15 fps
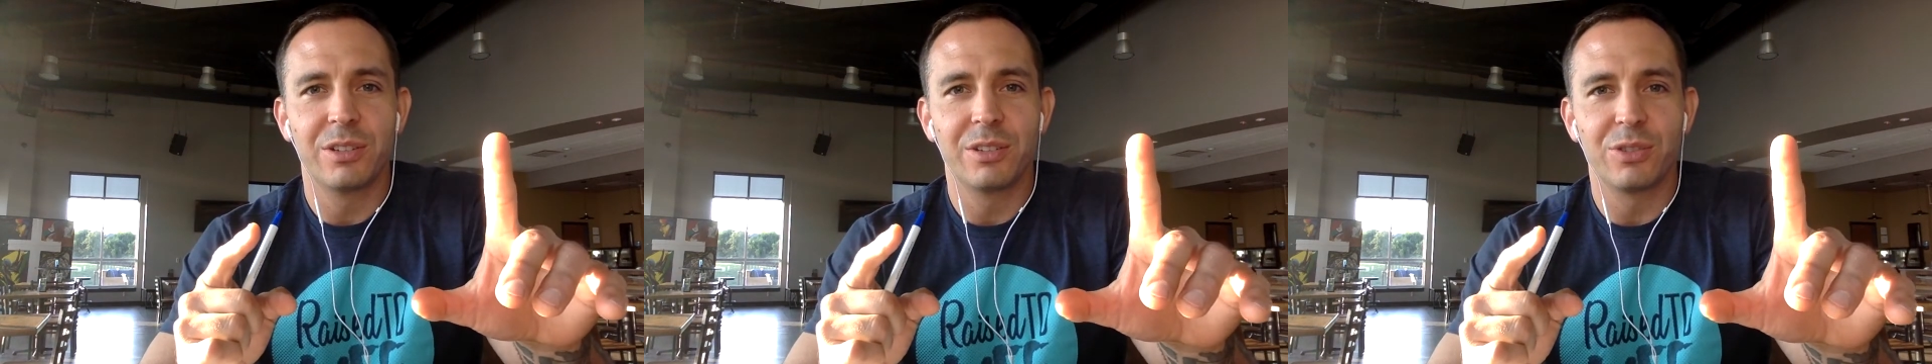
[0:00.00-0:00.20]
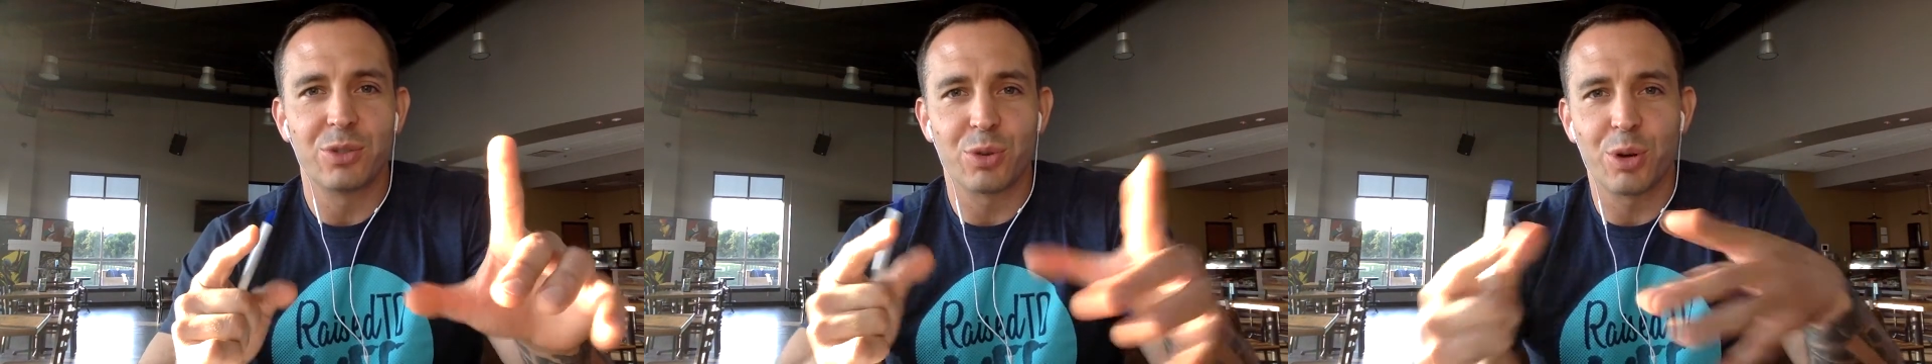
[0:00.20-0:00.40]

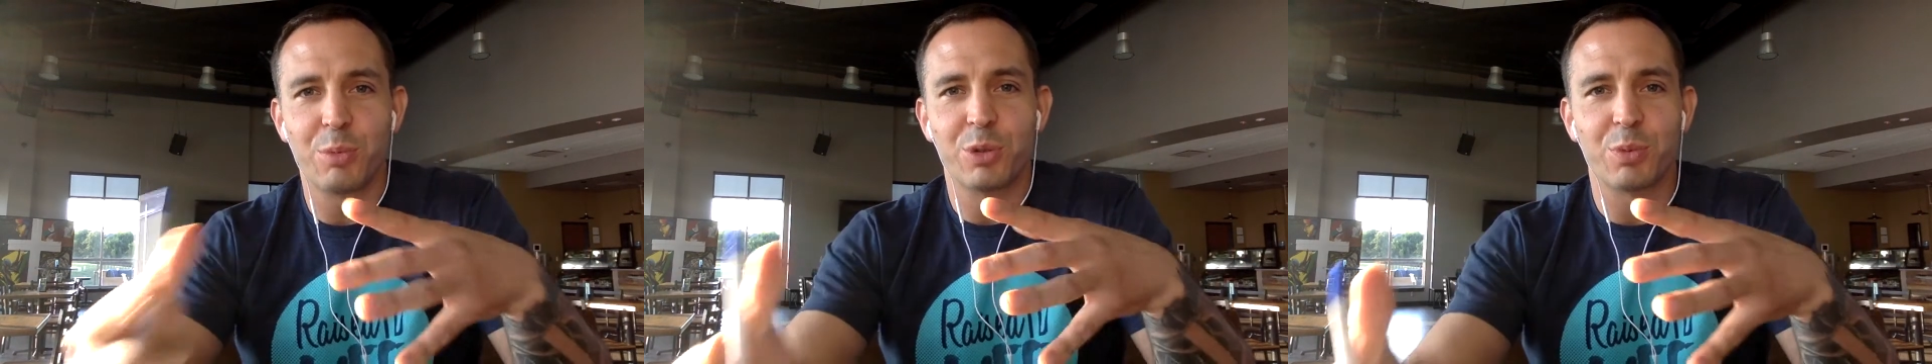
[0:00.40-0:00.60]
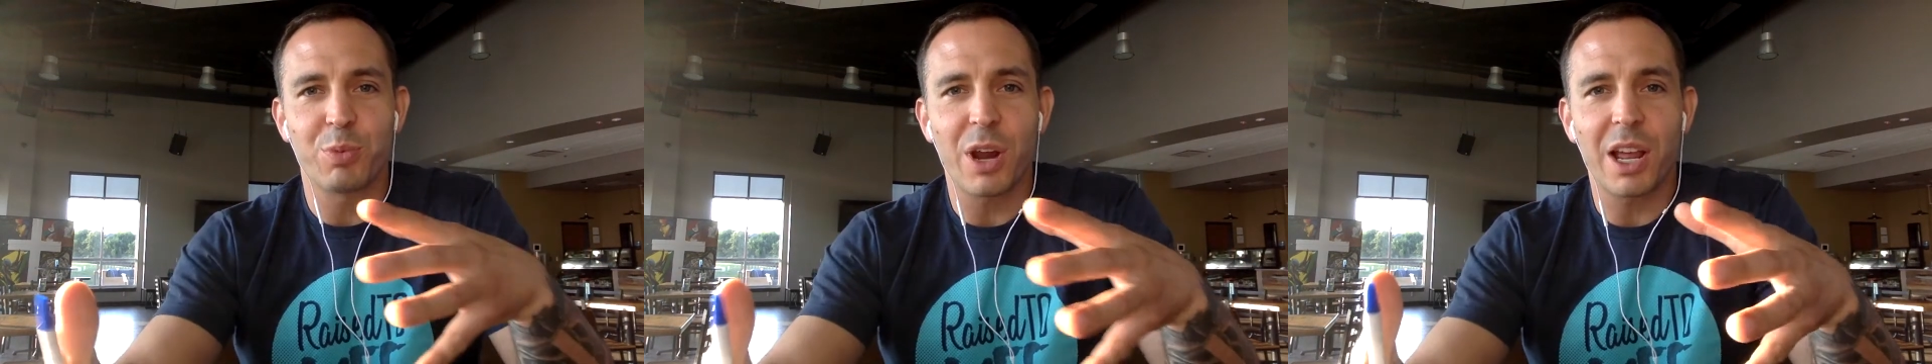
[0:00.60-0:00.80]
Jerome
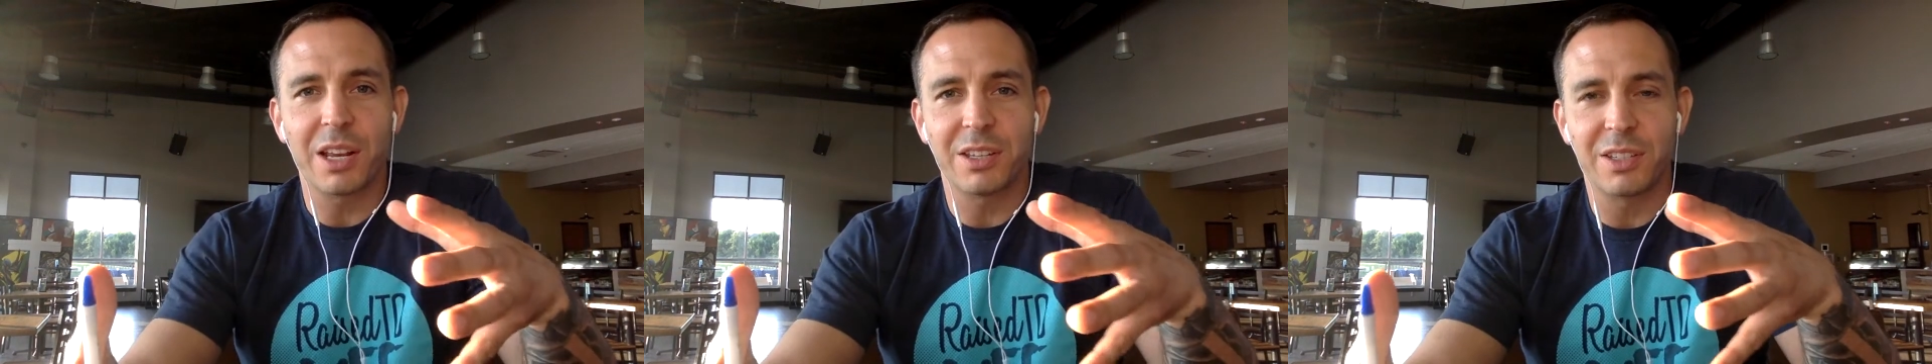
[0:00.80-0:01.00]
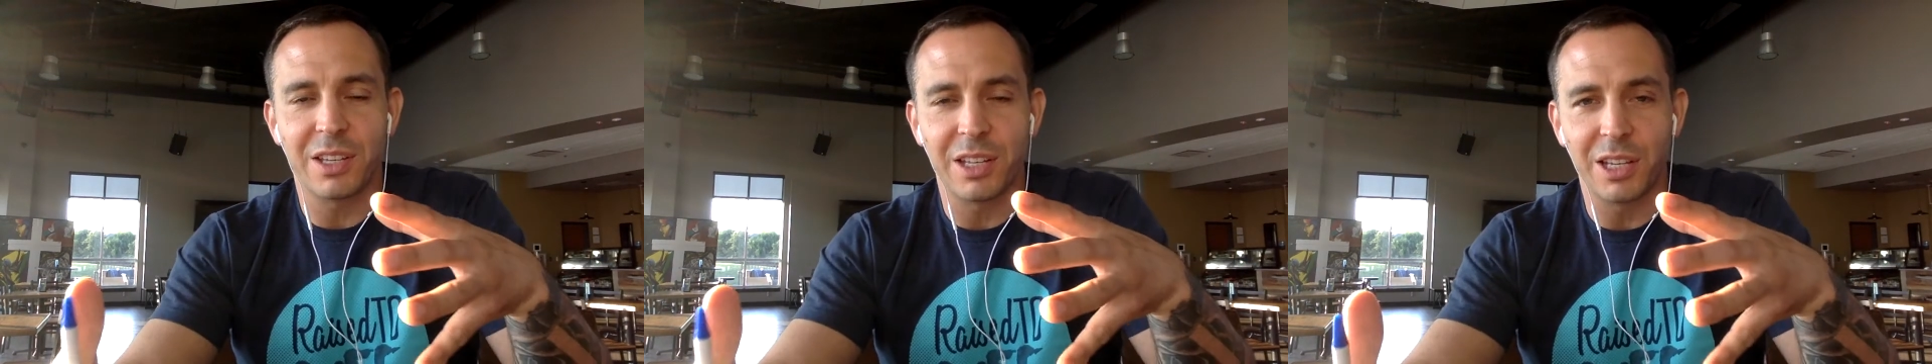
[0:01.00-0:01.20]
was
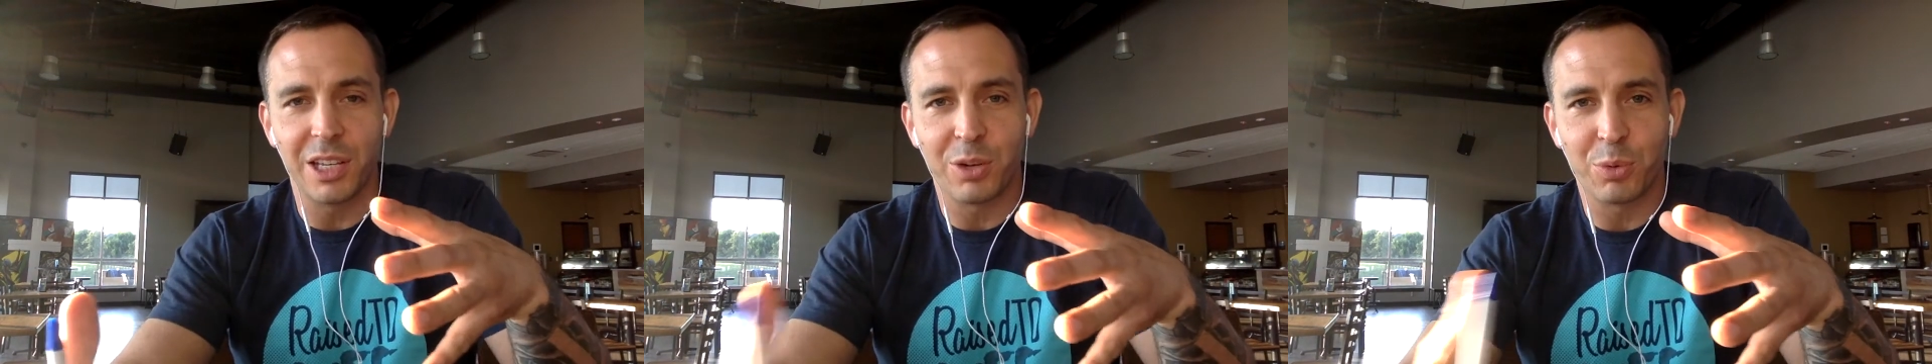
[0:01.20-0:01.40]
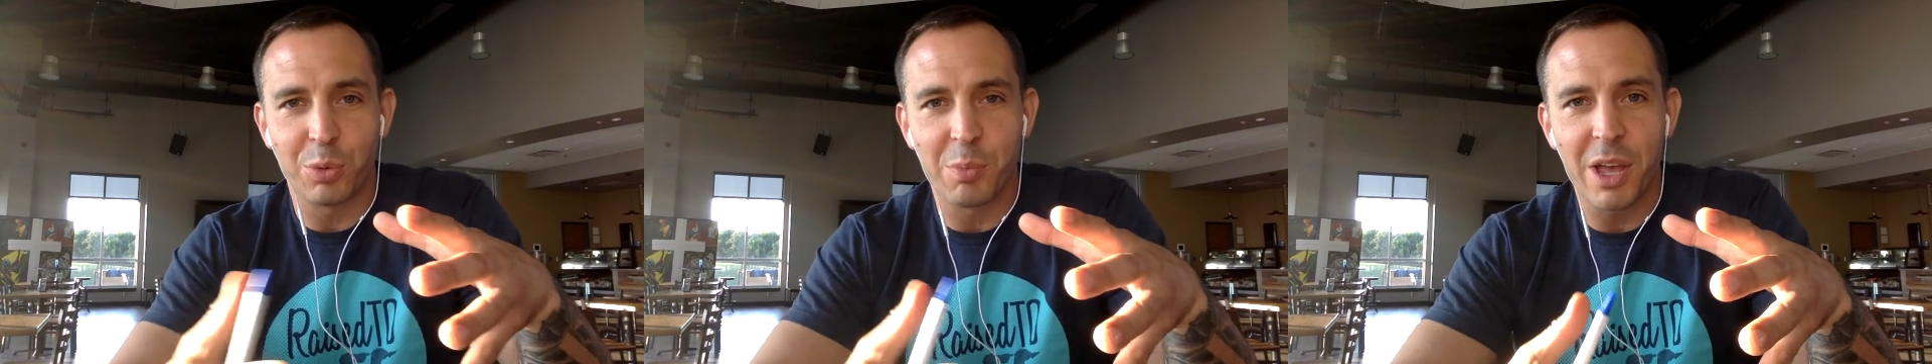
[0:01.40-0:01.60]
practicing
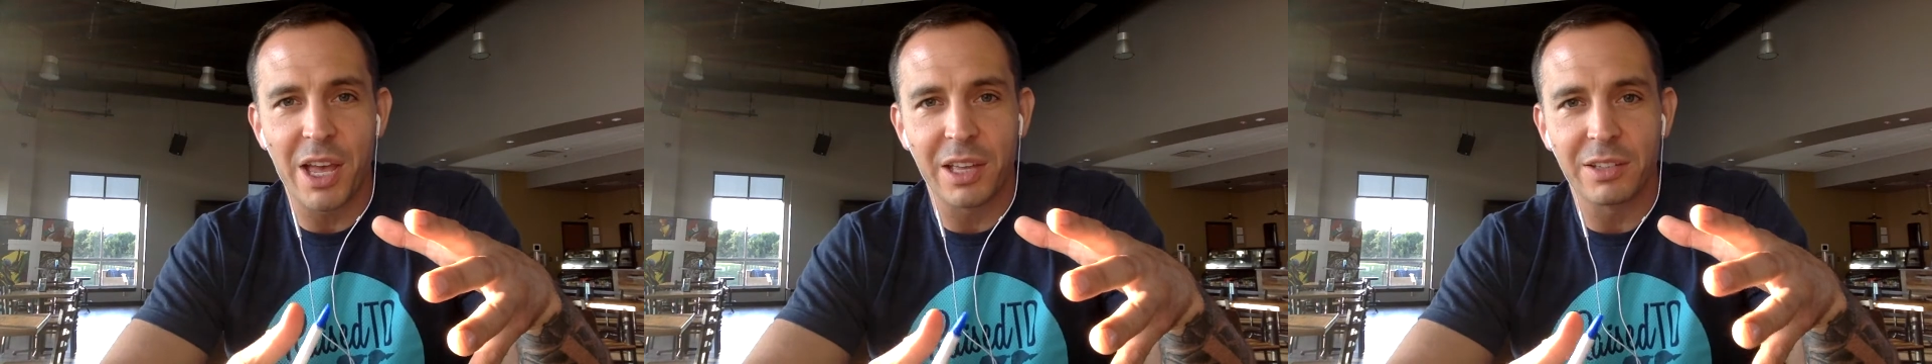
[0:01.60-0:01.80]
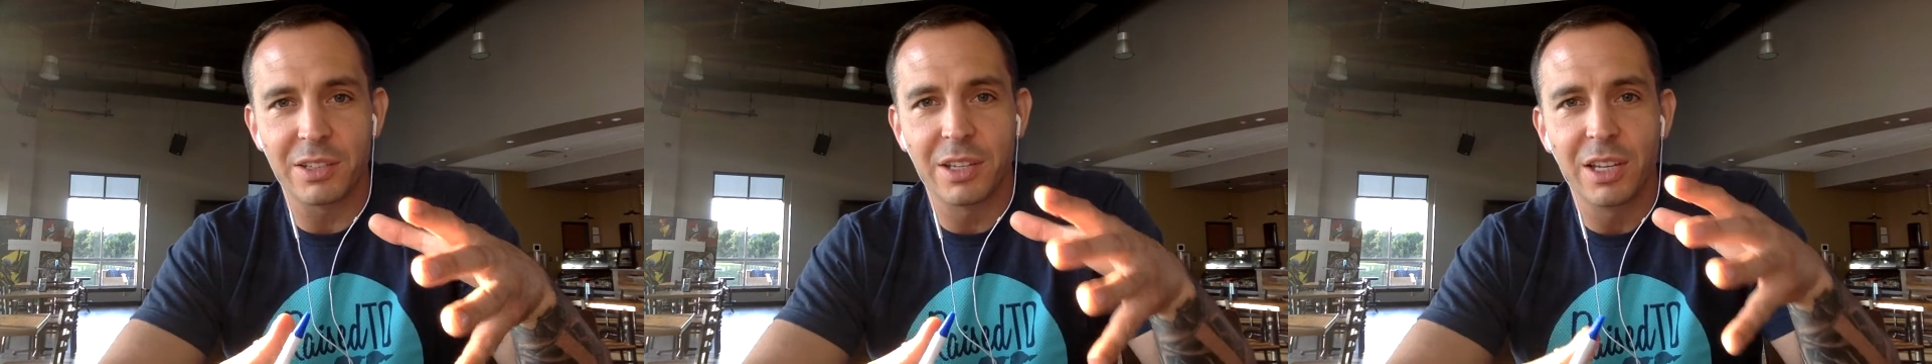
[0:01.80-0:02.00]
in
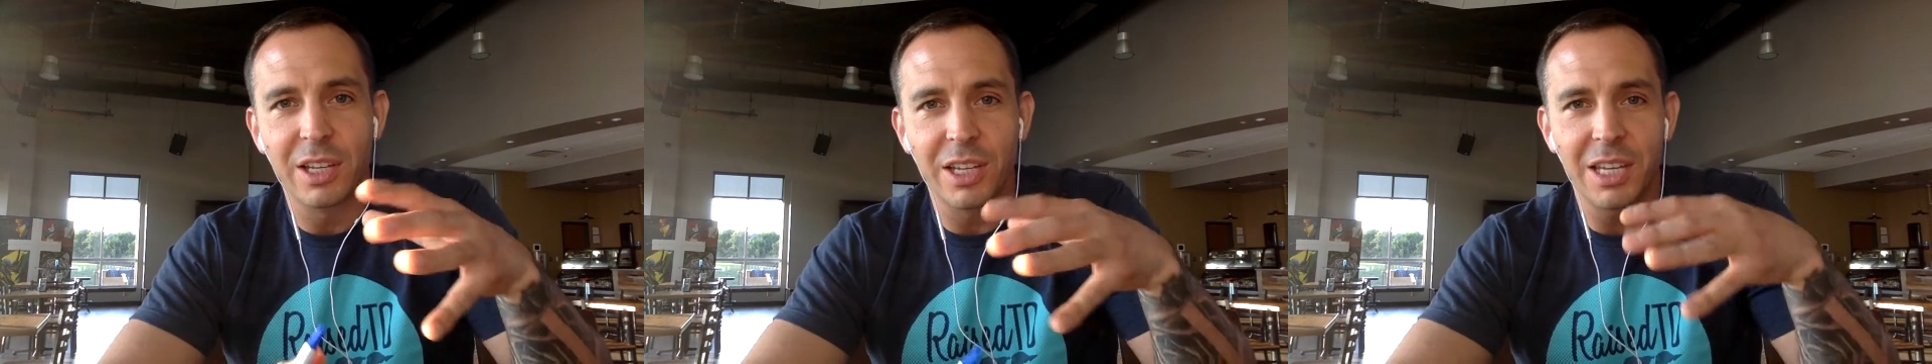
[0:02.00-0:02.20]
remez.